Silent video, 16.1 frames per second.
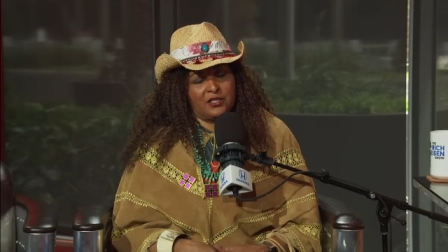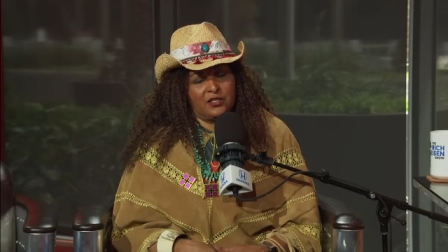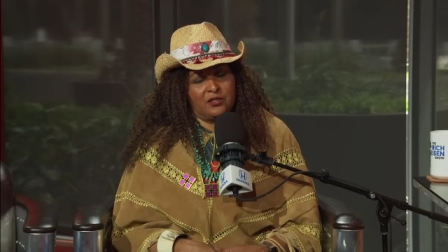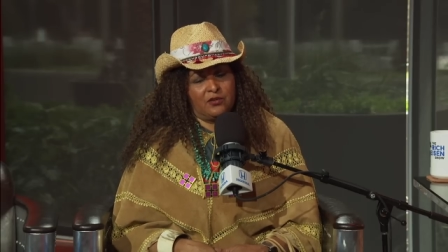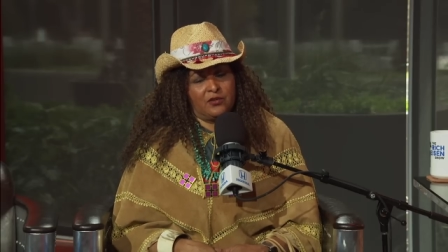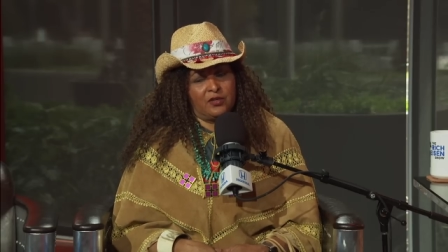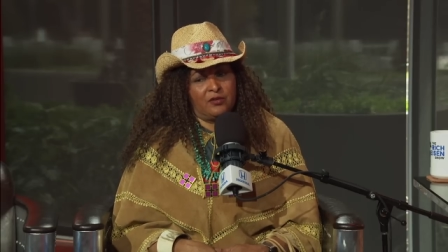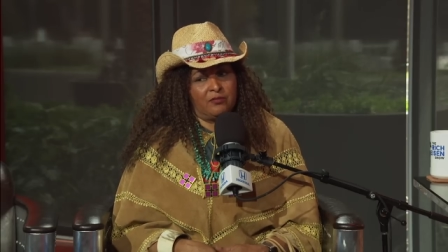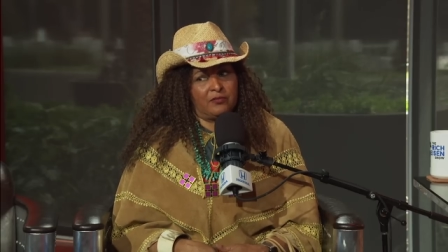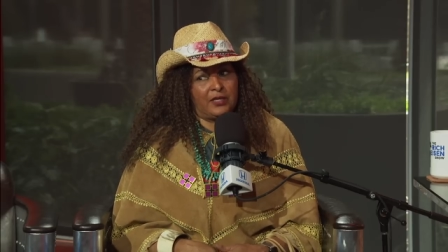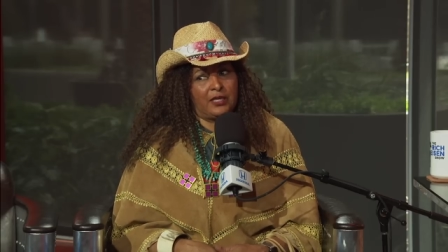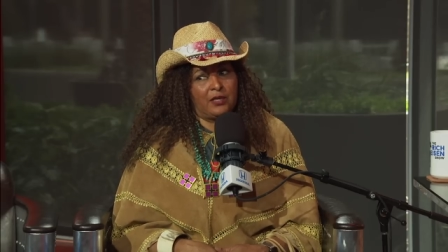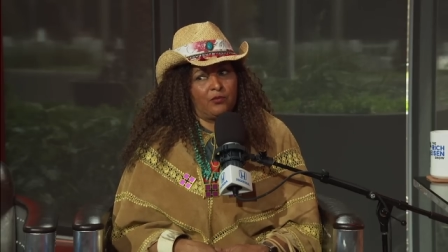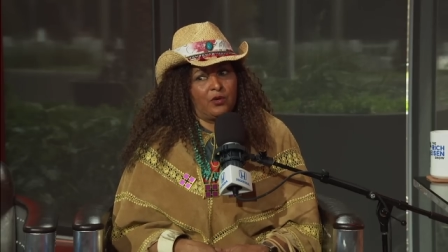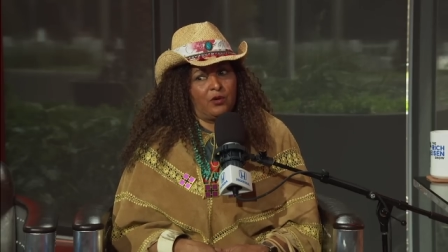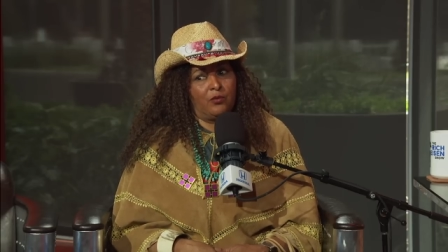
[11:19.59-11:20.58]
you know, they were
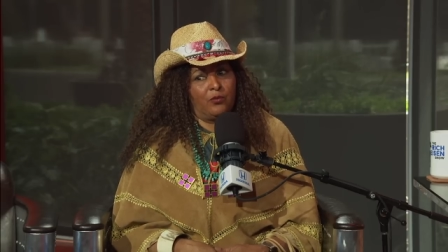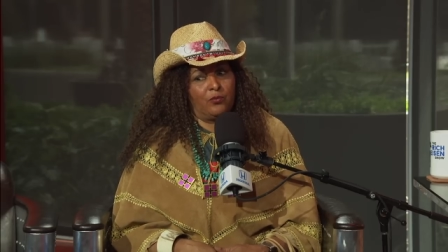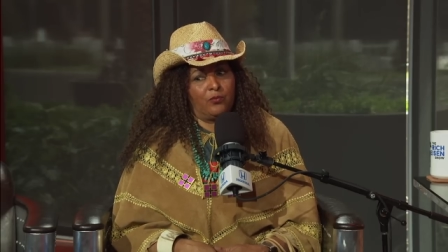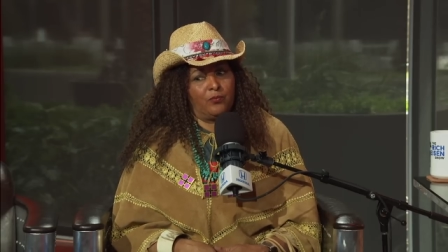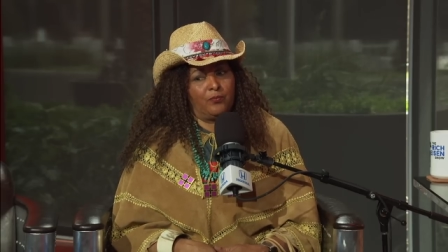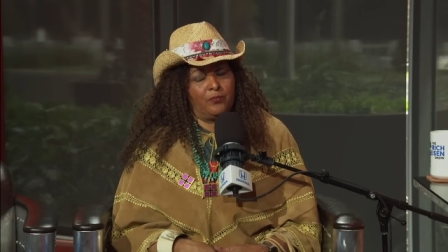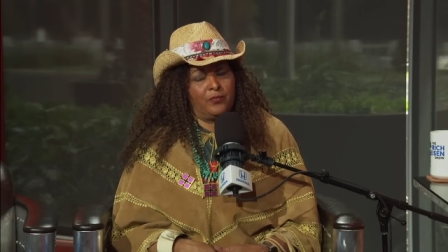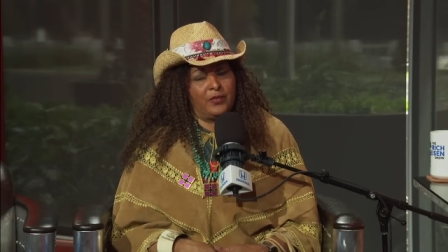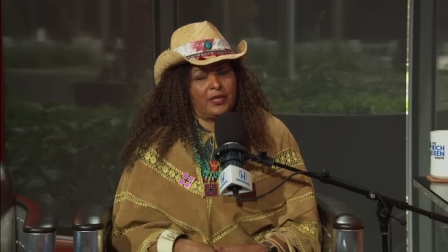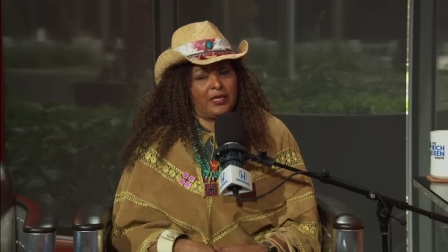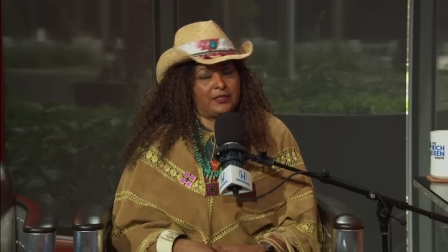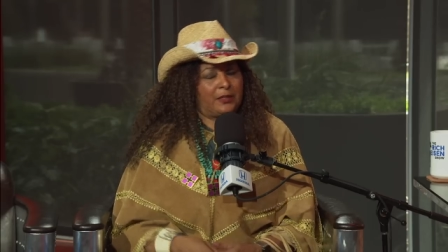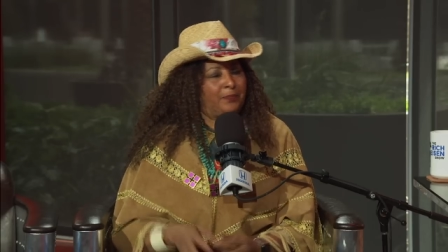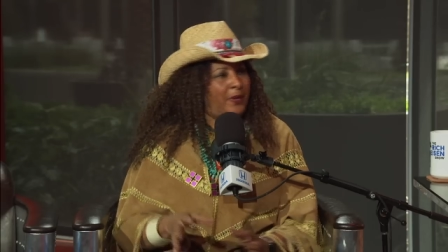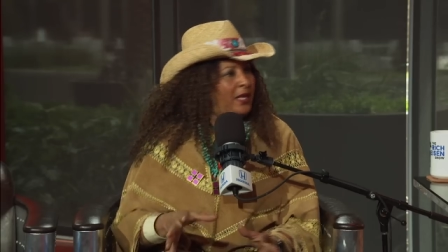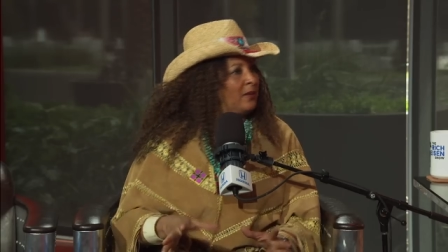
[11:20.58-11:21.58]
saying, well, they
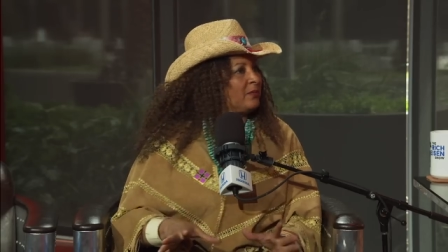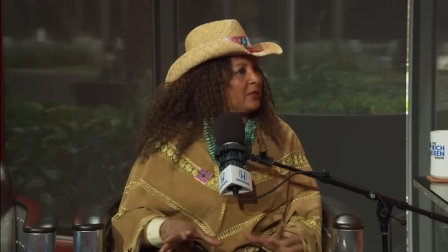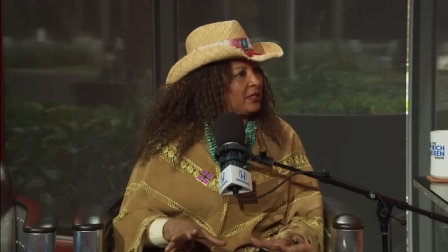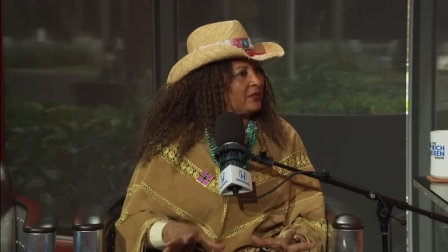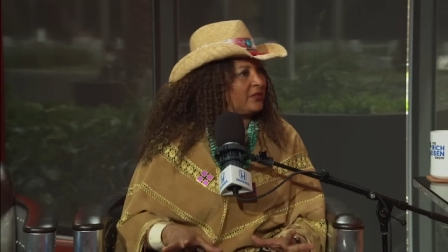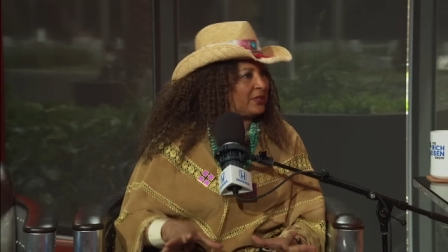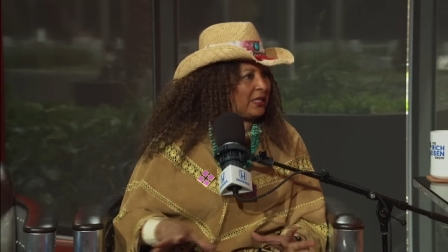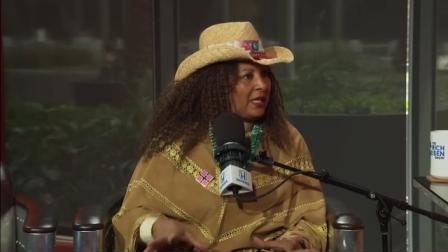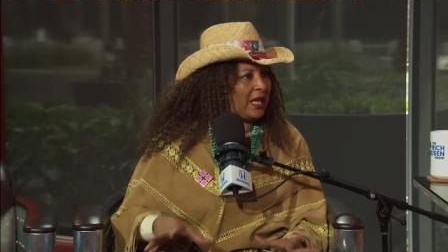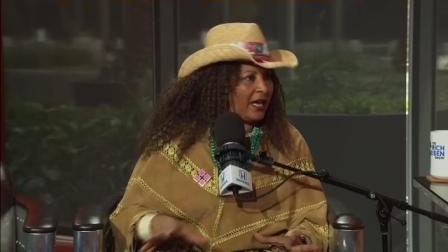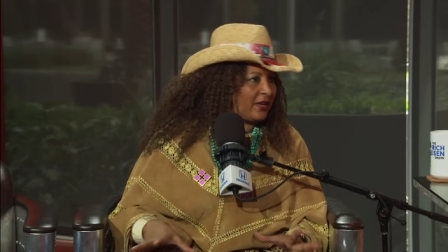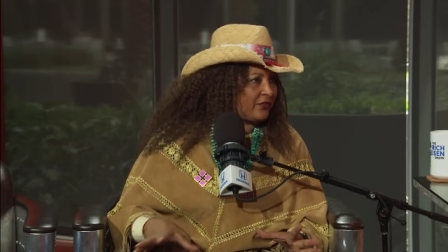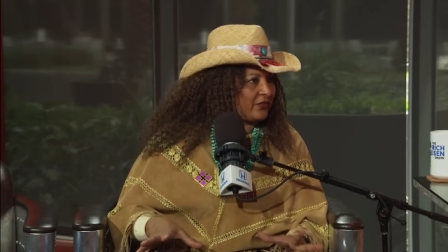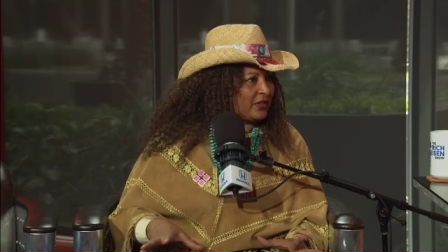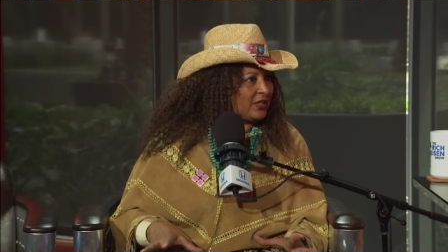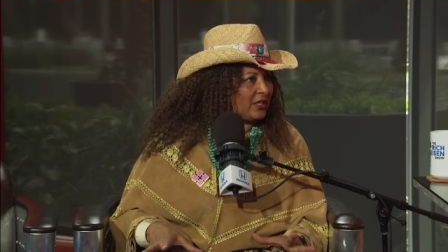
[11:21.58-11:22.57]
said, Pam lives the
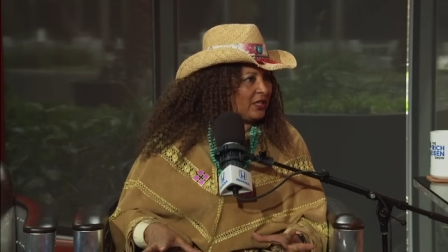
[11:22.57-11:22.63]
life.